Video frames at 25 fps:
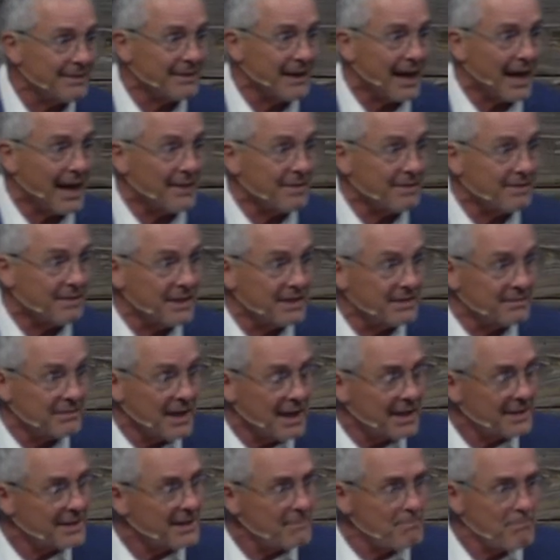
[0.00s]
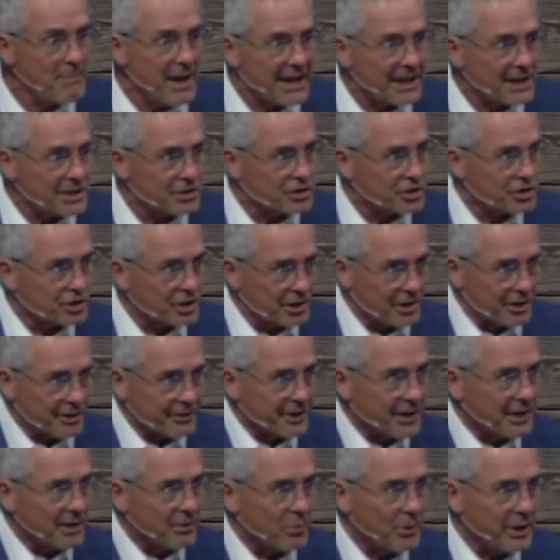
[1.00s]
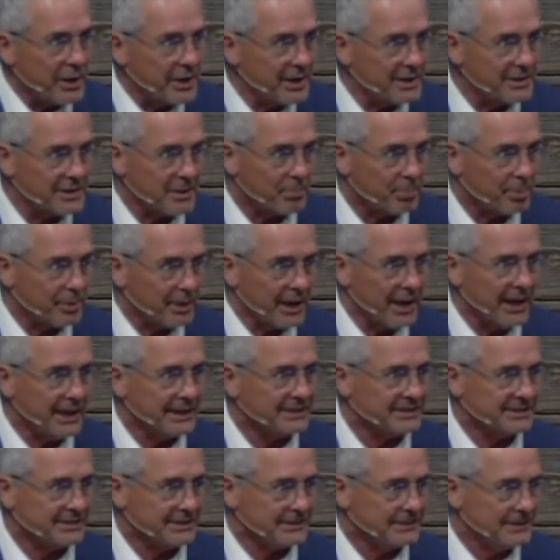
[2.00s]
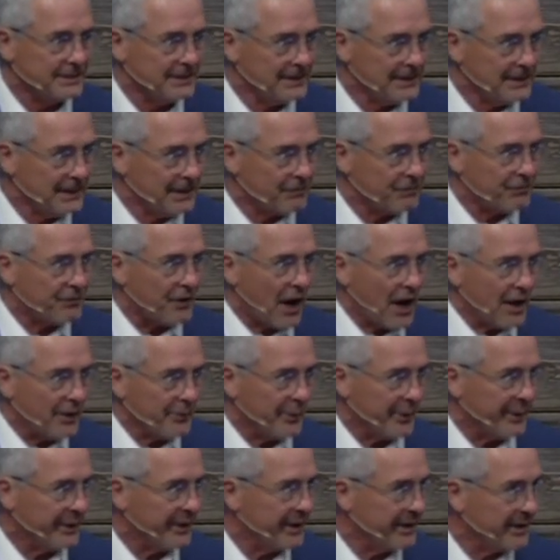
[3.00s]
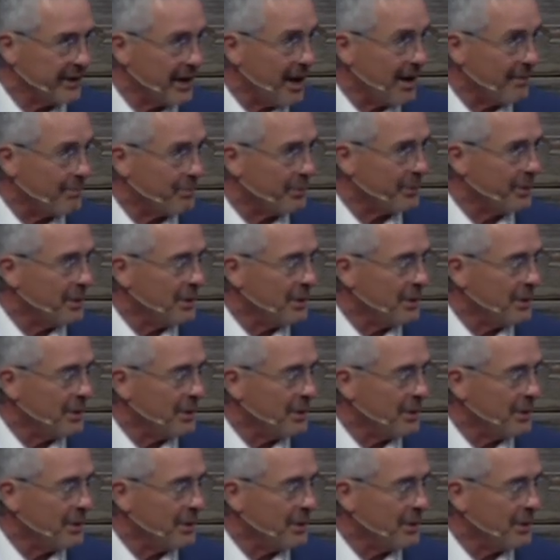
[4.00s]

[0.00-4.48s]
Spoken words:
that and then making sure that it went into place and following it up.